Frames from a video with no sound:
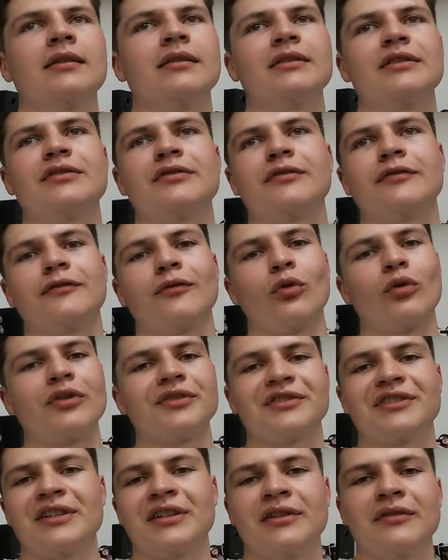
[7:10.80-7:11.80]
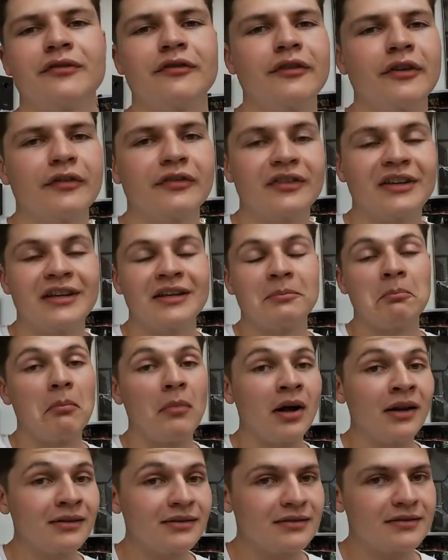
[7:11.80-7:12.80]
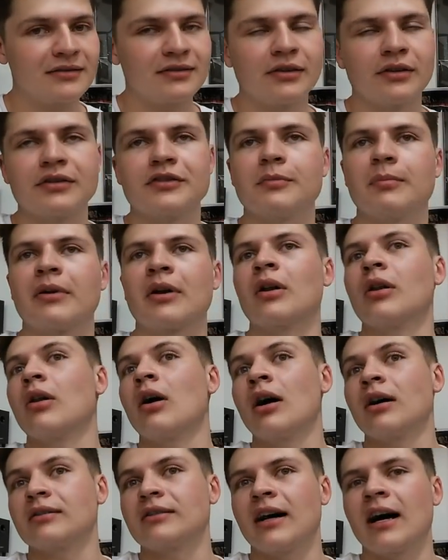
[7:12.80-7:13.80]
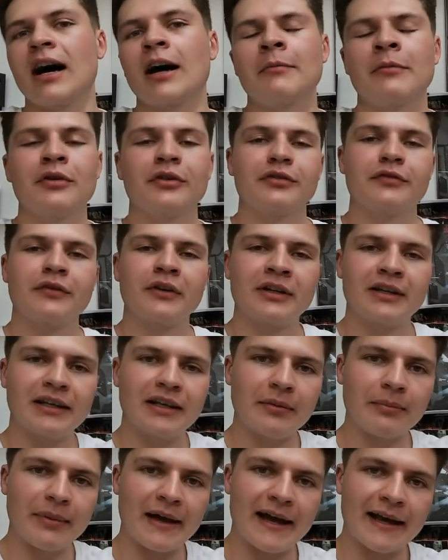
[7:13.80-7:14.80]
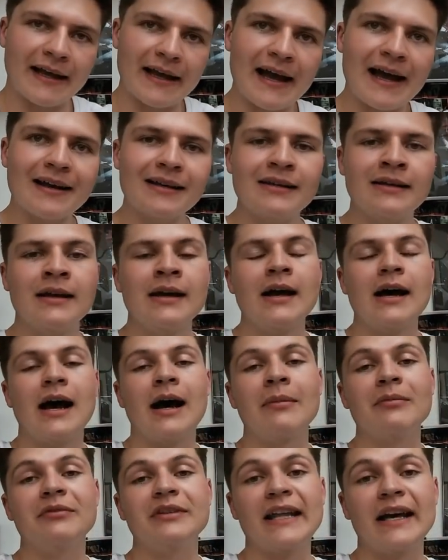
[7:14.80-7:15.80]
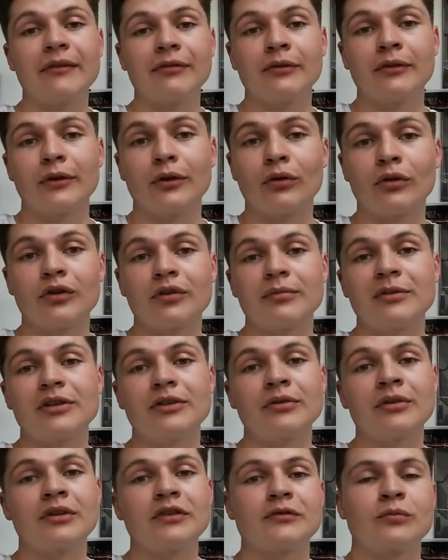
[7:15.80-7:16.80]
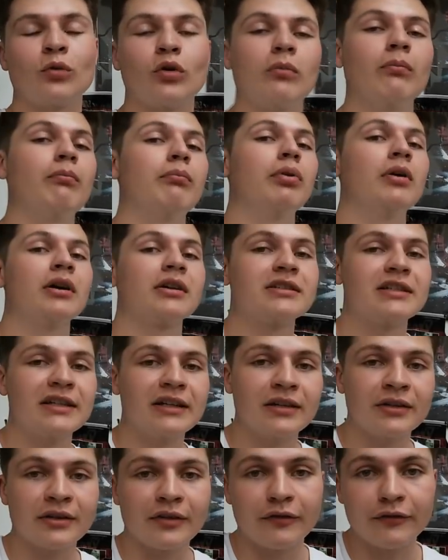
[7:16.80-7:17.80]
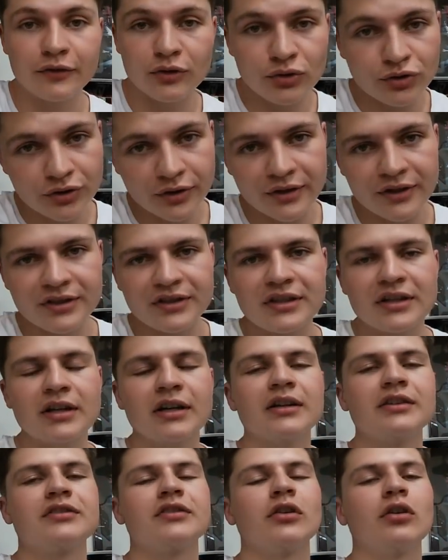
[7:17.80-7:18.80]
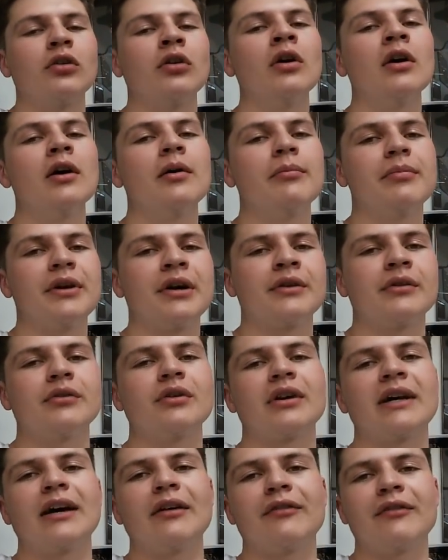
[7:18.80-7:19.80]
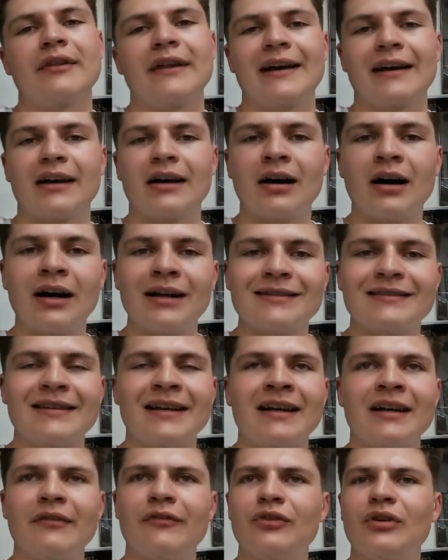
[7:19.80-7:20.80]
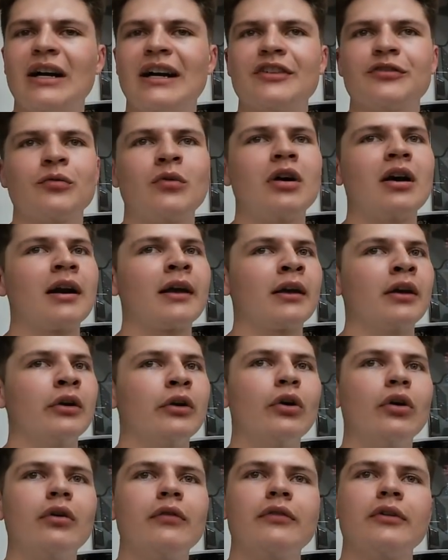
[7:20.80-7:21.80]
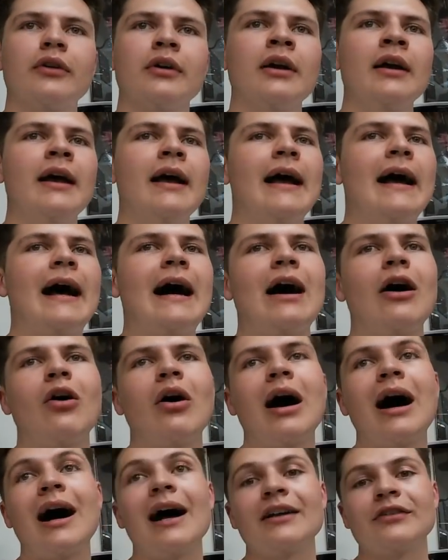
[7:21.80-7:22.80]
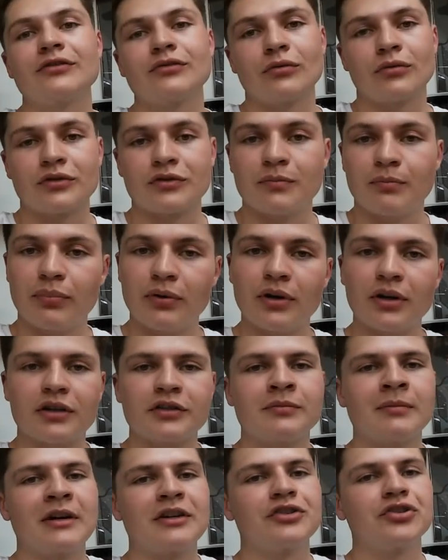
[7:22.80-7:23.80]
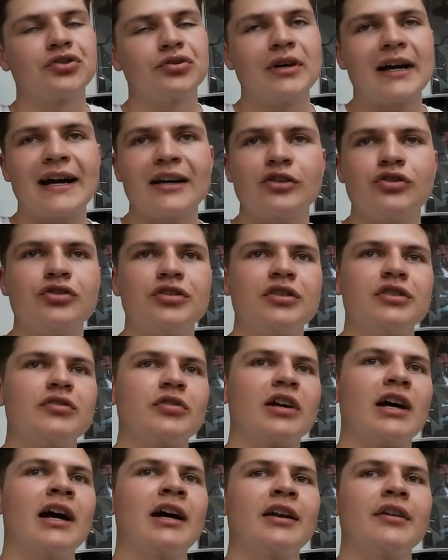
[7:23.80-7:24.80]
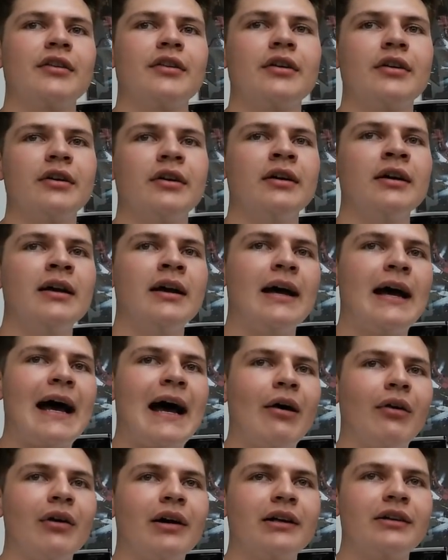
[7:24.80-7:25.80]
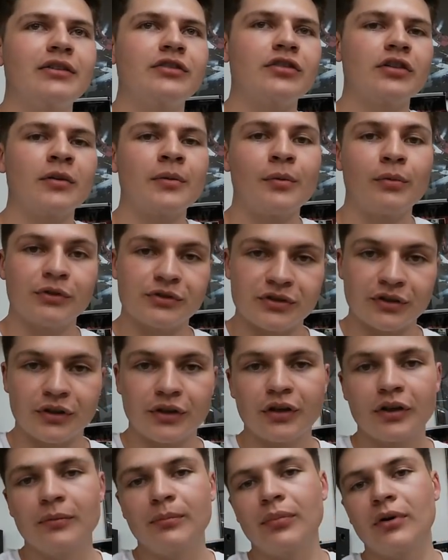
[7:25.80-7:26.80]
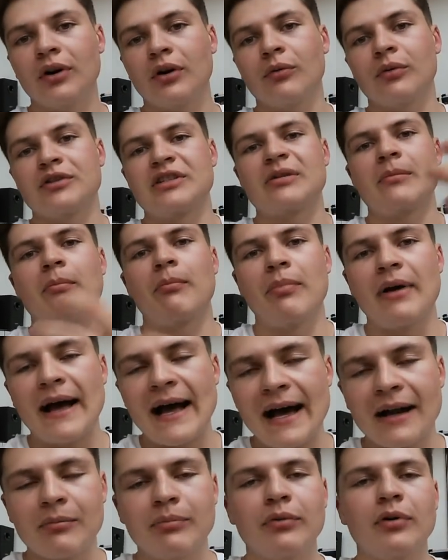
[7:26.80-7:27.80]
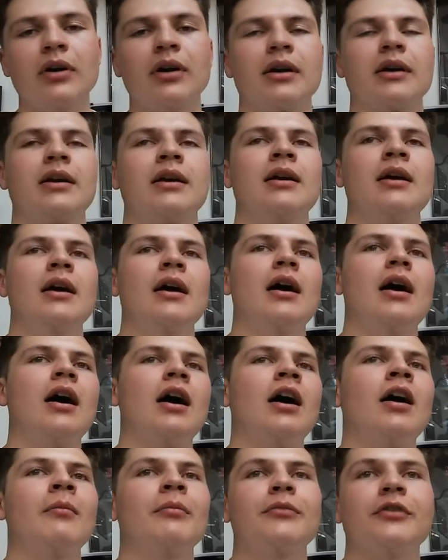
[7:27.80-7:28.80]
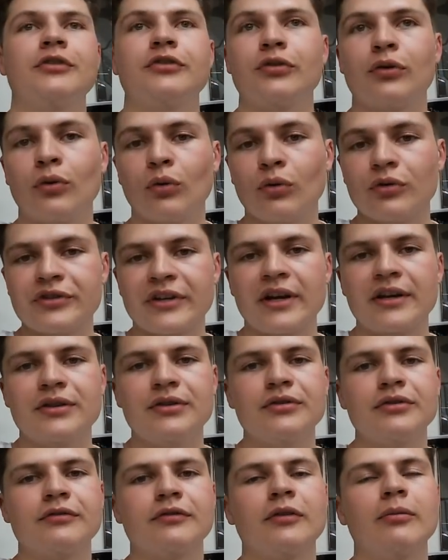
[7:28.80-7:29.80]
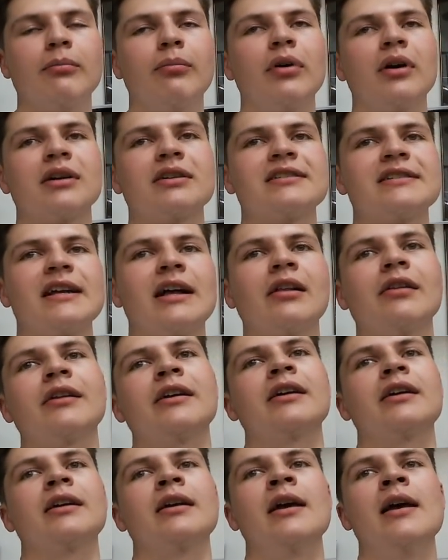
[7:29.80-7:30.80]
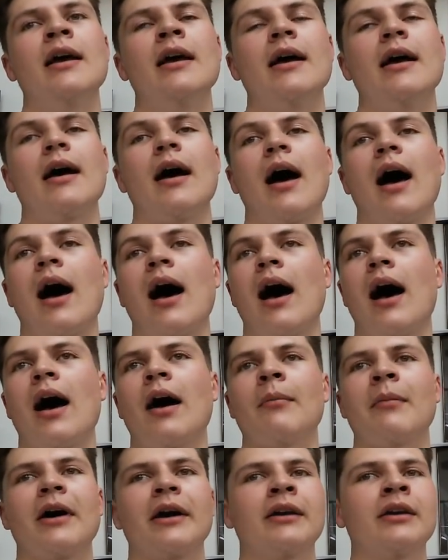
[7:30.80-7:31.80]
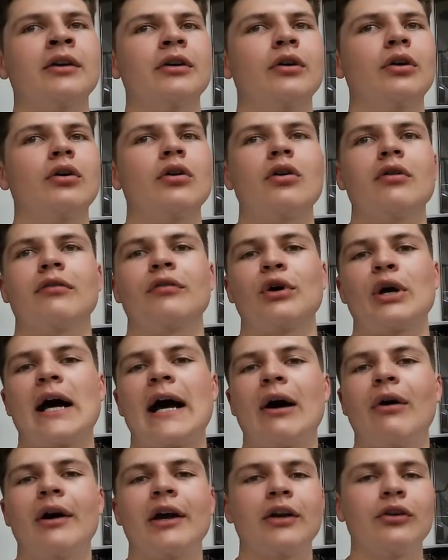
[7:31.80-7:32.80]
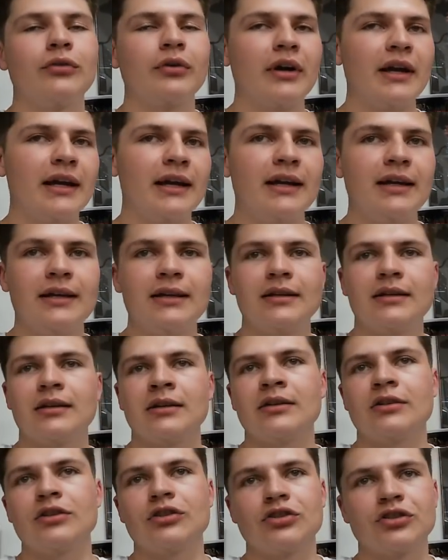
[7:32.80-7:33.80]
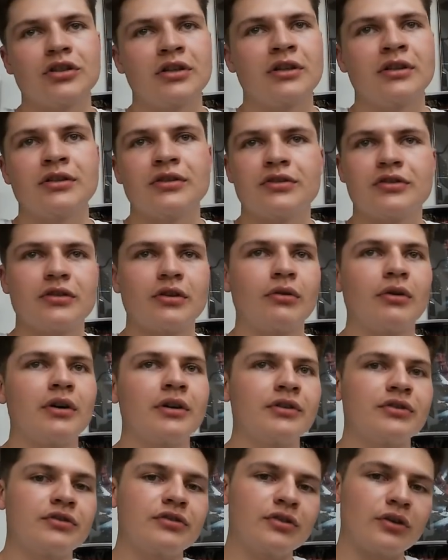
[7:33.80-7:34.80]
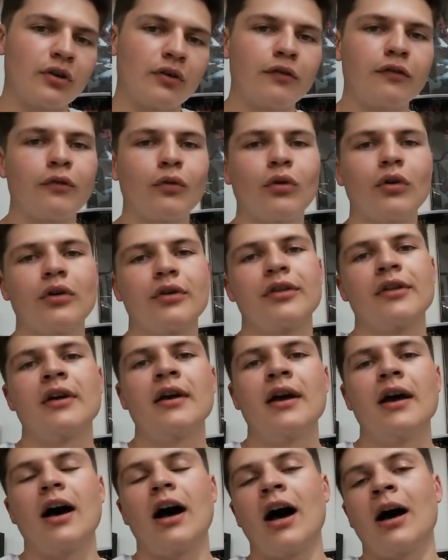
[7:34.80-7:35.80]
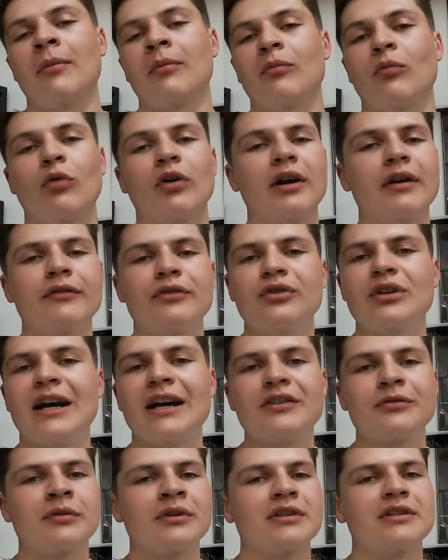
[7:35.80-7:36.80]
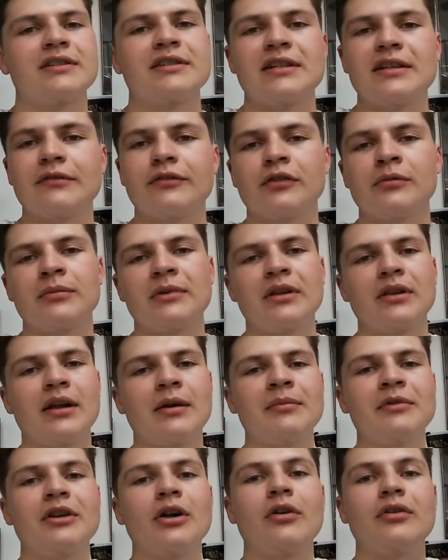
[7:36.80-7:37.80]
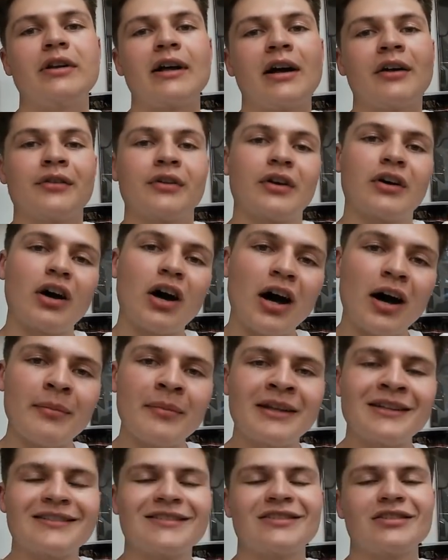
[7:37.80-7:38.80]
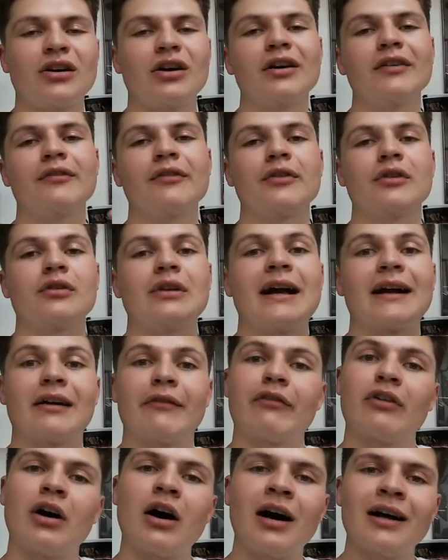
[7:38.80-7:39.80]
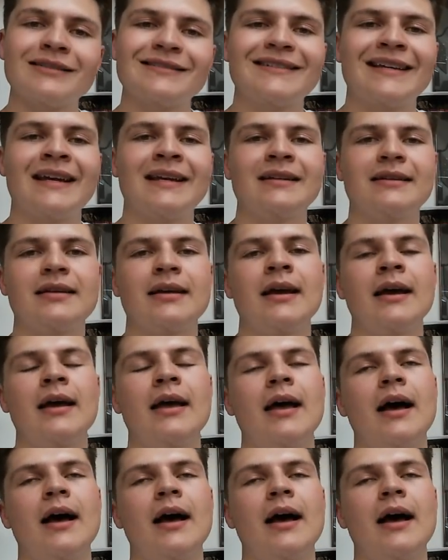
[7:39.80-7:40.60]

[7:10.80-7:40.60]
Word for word: at least 14, 15 months. So it's been a long time. It was fun to get back at it. I'm definitely going to be doing some more books here in the future this year. So be on the lookout for that content. If you guys want, I can go over how I source books, my strategies, kind of the how I determine what's a good book, what's a bad book, um, the tools I use for book selling. Um, I can go over how I grade, condition, so on and so forth. Um, whatever you guys want to see from me, let me know down in the comments. Sorry for the lack of content